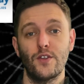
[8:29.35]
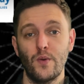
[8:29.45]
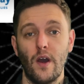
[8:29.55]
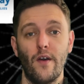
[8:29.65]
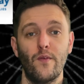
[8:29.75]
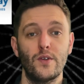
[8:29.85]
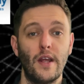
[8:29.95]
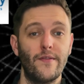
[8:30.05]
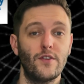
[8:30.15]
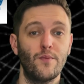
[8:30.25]
12 was
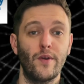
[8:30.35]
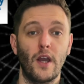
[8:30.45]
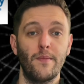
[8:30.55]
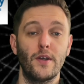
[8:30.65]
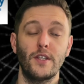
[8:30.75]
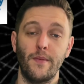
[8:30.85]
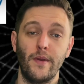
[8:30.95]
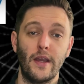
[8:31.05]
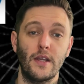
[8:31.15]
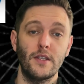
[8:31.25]
left to bring up her
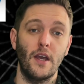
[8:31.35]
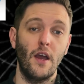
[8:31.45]
siblings